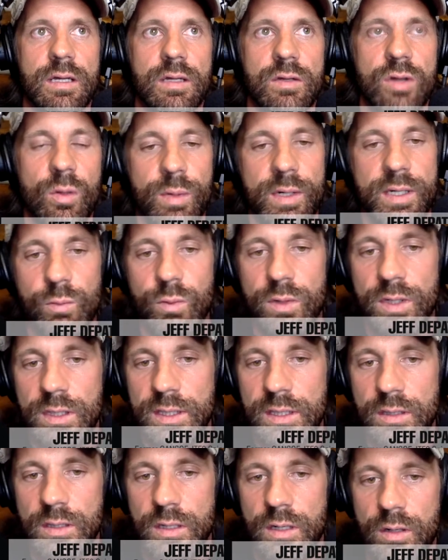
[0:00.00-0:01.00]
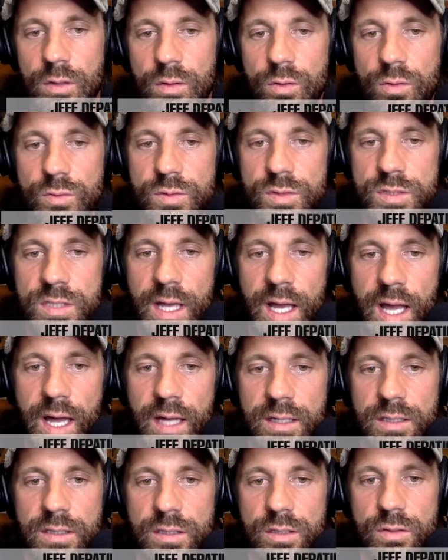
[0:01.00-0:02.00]
nobody really knows
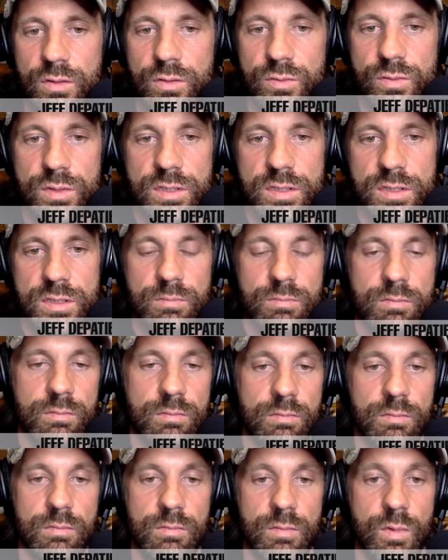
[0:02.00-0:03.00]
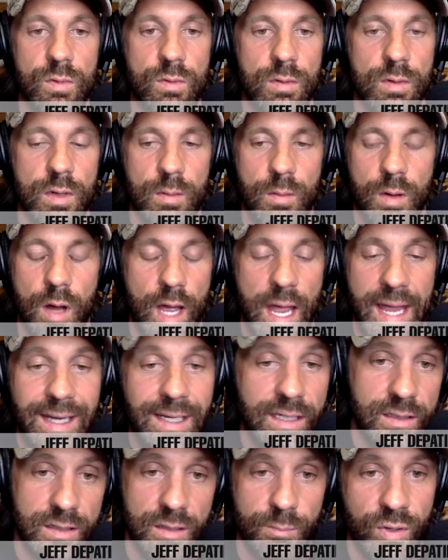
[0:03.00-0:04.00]
how to use
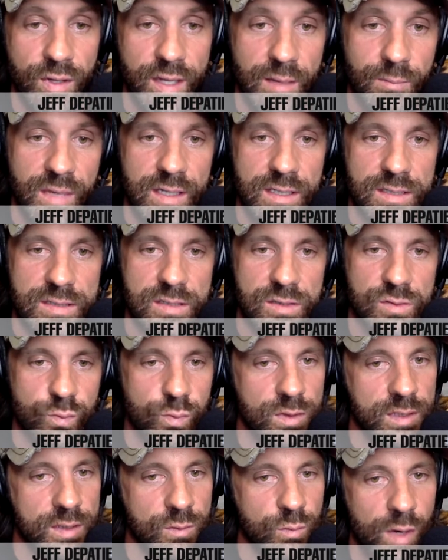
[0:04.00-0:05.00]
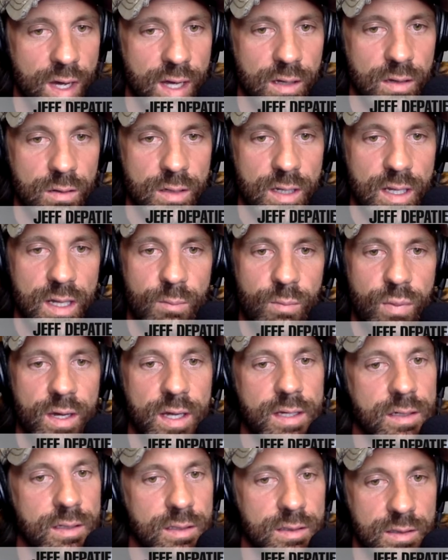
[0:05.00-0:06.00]
any of the plant medicines really well,
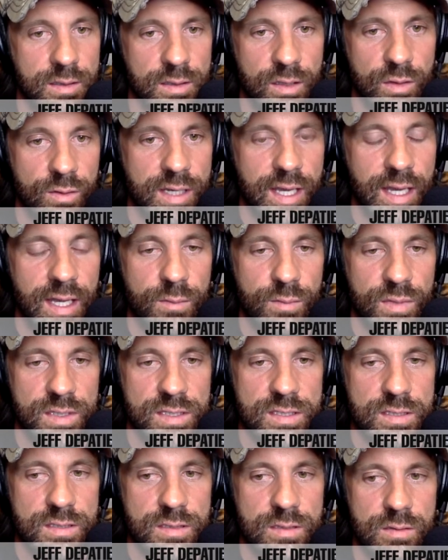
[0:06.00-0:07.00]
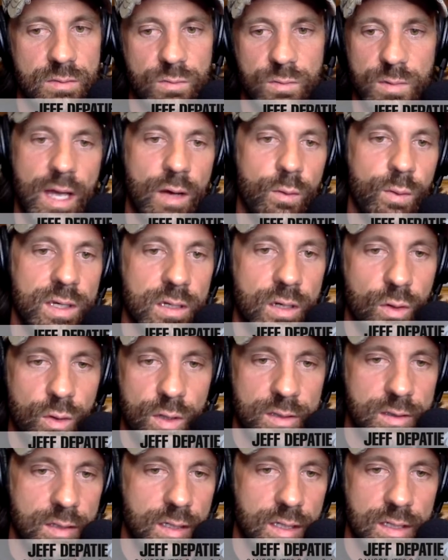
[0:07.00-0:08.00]
but you know, cannabis, yeah, we know
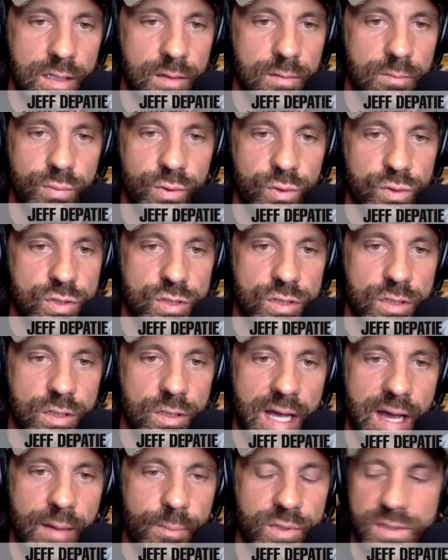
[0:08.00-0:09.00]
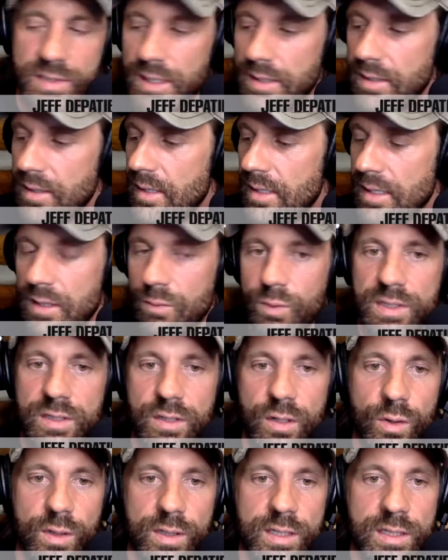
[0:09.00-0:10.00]
it can boost your appetite. We
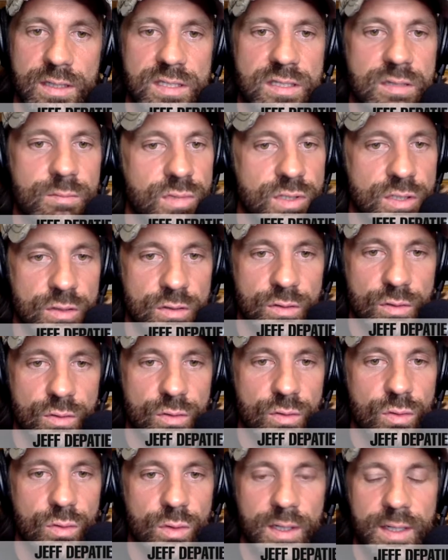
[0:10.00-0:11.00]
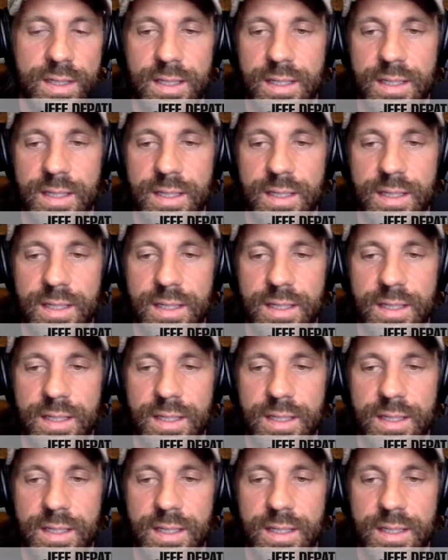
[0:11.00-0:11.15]
know it can subdue